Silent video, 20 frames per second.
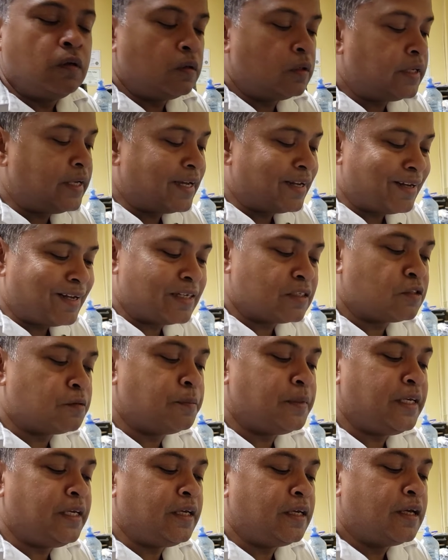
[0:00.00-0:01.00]
the
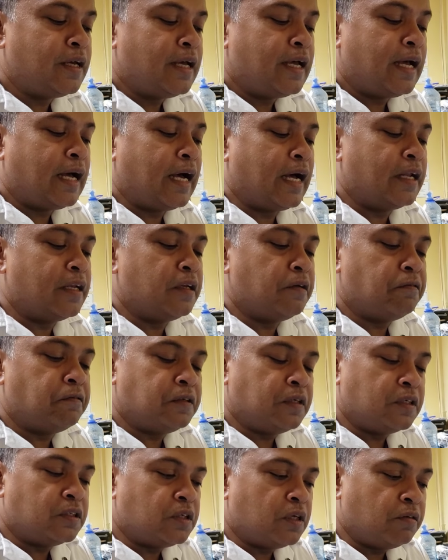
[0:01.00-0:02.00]
anatomy and
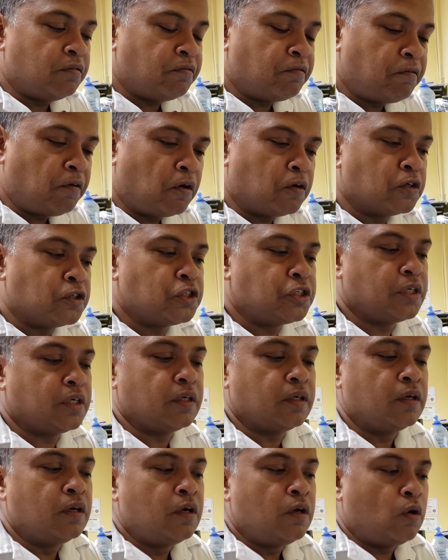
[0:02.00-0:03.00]
the
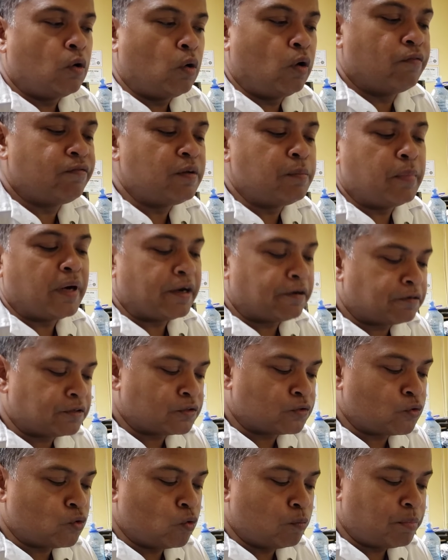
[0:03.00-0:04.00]
function of the
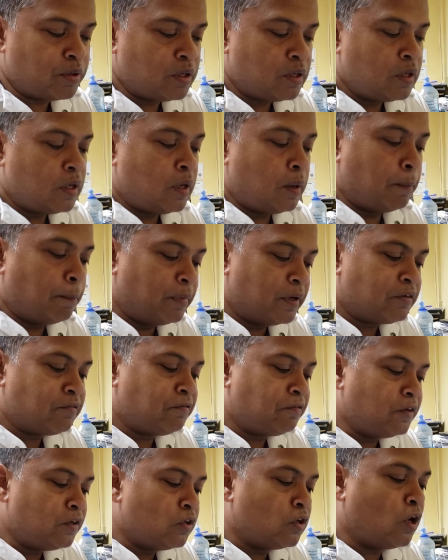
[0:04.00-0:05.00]
microscope. But
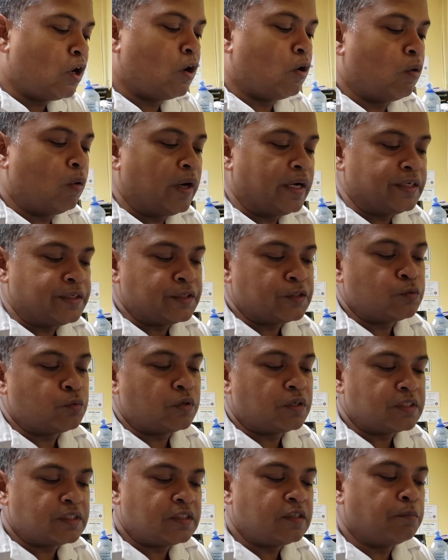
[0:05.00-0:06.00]
for now, I just
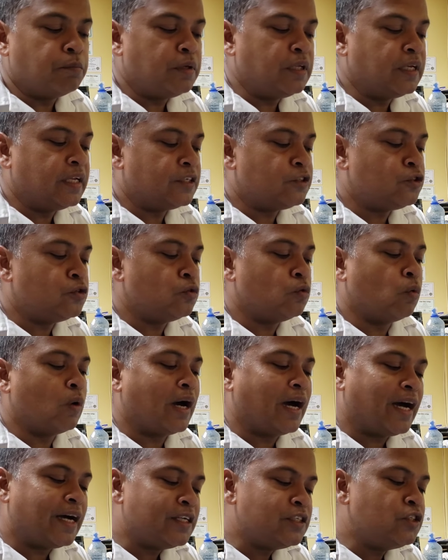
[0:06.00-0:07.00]
want to simply let you know,
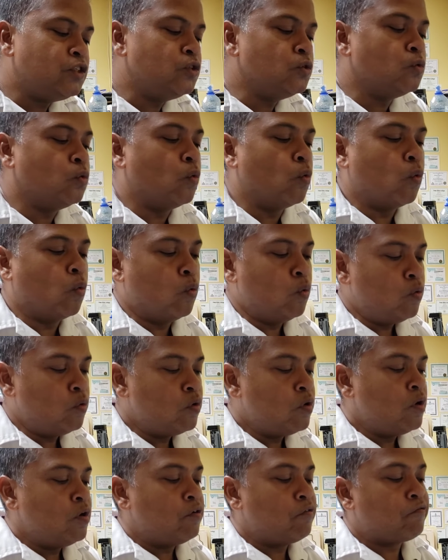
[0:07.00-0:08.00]
as you go
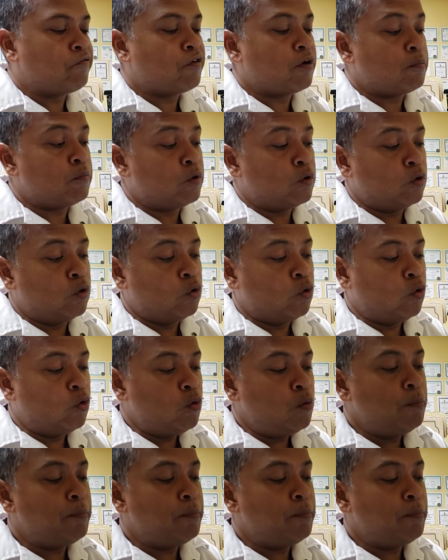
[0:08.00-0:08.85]
from low